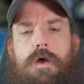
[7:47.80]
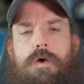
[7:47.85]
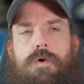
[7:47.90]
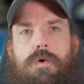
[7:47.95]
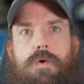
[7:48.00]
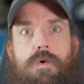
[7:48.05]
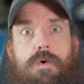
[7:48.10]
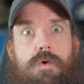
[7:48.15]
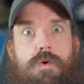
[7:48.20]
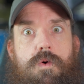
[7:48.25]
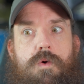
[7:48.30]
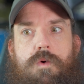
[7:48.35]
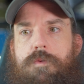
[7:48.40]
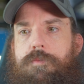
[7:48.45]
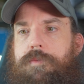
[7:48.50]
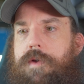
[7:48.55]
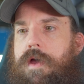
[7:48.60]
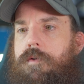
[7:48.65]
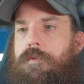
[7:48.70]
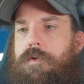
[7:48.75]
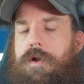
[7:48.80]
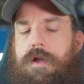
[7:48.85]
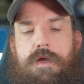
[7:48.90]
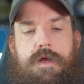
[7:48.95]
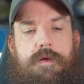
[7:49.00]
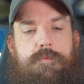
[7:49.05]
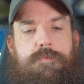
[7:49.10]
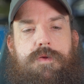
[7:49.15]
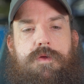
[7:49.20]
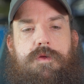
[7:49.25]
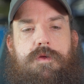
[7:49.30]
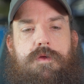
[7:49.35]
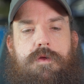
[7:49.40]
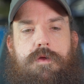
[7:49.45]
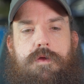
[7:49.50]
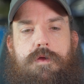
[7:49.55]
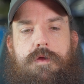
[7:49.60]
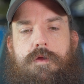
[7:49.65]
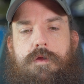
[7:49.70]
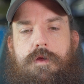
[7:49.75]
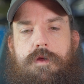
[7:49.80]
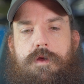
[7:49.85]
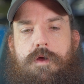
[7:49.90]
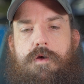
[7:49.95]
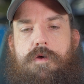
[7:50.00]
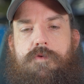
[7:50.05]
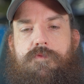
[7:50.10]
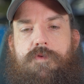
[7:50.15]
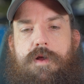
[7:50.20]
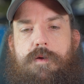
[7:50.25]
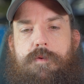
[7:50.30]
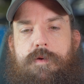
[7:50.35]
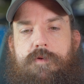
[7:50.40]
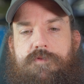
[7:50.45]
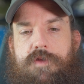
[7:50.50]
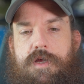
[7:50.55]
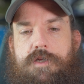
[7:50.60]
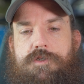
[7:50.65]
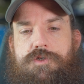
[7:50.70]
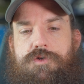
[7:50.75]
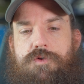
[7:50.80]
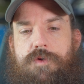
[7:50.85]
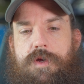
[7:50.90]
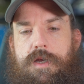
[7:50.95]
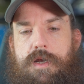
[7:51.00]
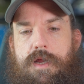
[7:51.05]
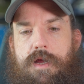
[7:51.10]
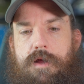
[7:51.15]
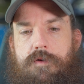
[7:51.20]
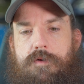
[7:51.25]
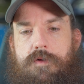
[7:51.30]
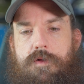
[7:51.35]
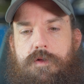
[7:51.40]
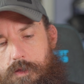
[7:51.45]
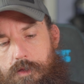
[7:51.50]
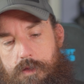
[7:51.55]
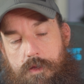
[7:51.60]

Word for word: Ooh, powering up. Oh, I forgot we have touchscreen now.